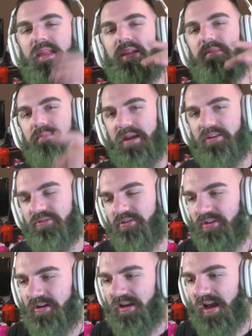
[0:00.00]
make
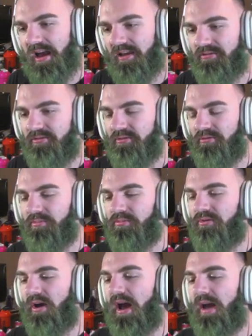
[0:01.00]
sure you guys do
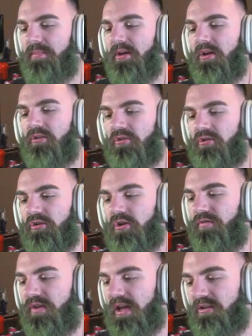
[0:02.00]
subscribe, turn on
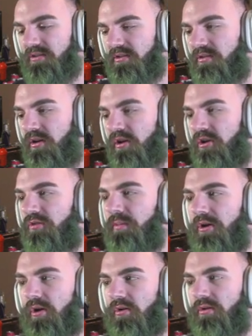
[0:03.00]
notifications, use
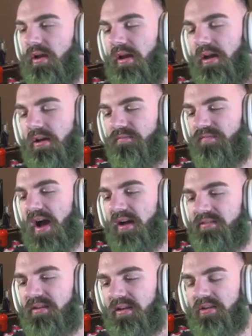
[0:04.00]
my code
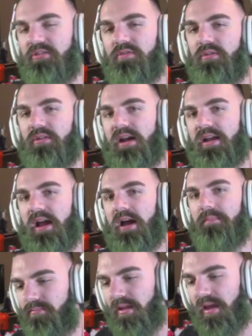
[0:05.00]
Foxy at gfuel dot
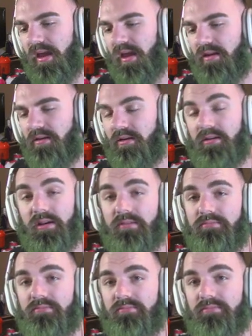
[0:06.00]
com, and uh, yeah,
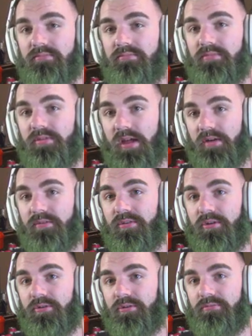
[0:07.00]
without
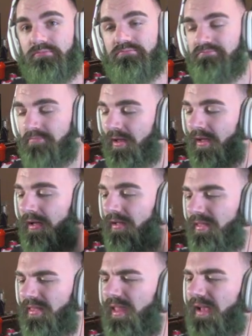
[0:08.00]
further ado,
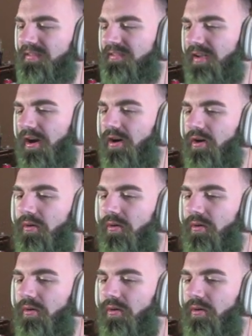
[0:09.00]
let's go,